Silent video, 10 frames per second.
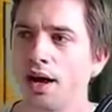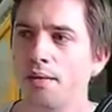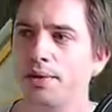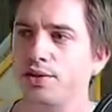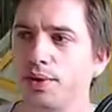
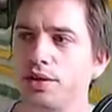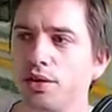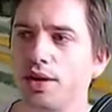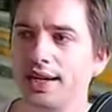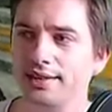But when
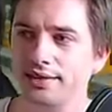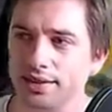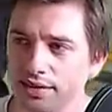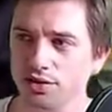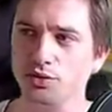you are at
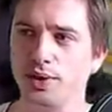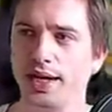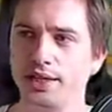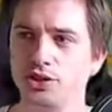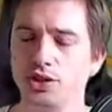this
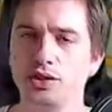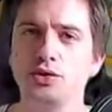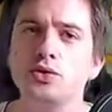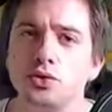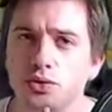range,
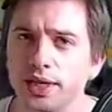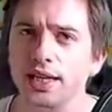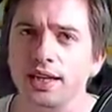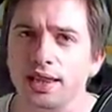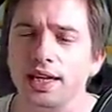you
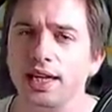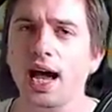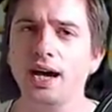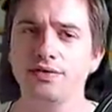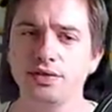really
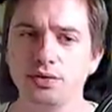have to